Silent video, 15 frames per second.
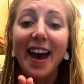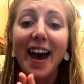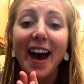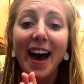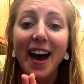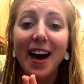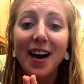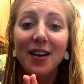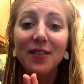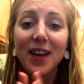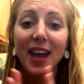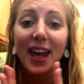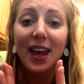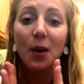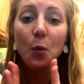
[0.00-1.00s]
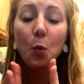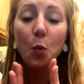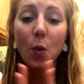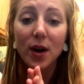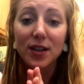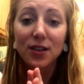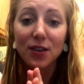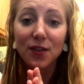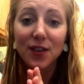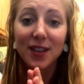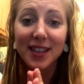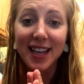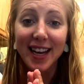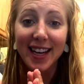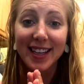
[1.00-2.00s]
Have a wonderful
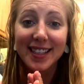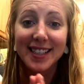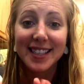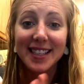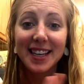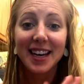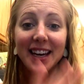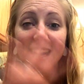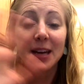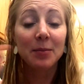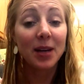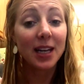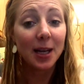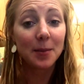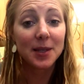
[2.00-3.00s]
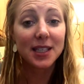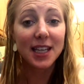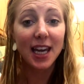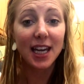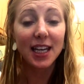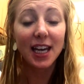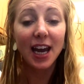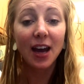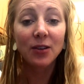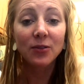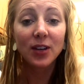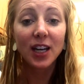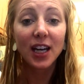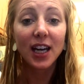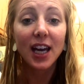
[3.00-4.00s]
night. Again, my name is Katie
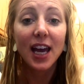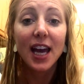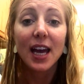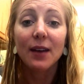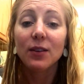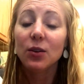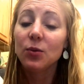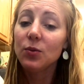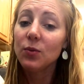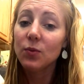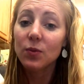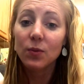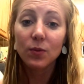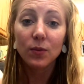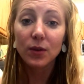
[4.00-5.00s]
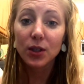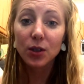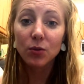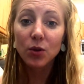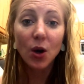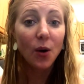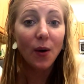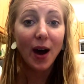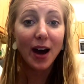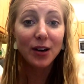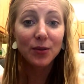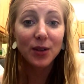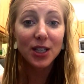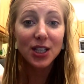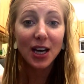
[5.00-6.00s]
Henry. If you know how
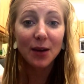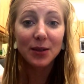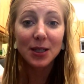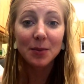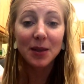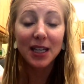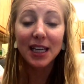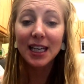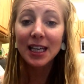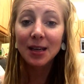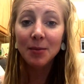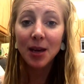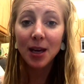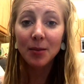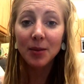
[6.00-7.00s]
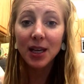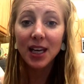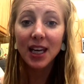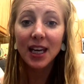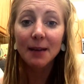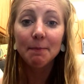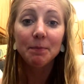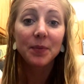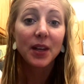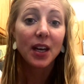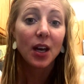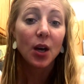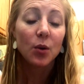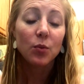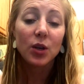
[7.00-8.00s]
to reach out to me, email me,
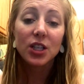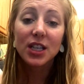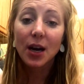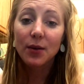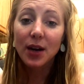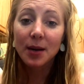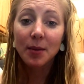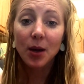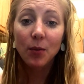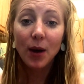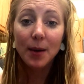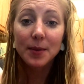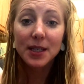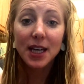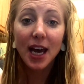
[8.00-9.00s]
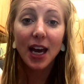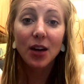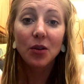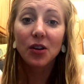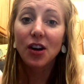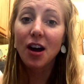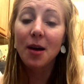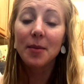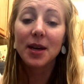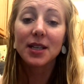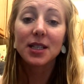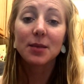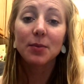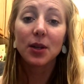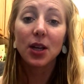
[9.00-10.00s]
reach out on my website, or
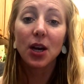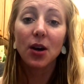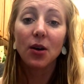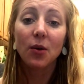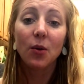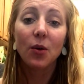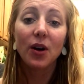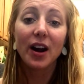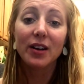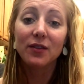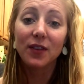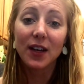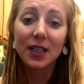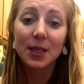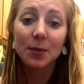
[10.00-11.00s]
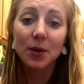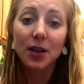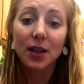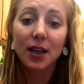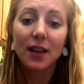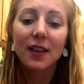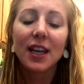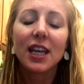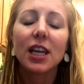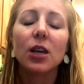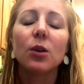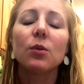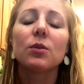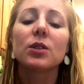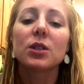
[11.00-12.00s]
comment below or on Facebook. Thank
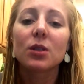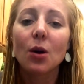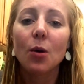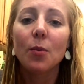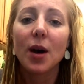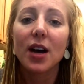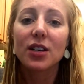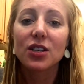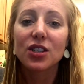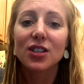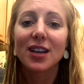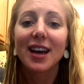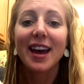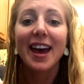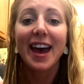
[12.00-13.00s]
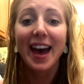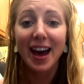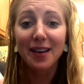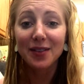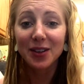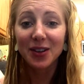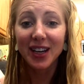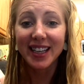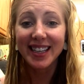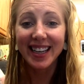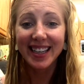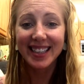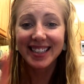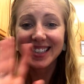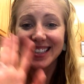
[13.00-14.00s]
you so much. Have a great
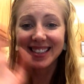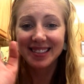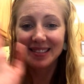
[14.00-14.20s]
night.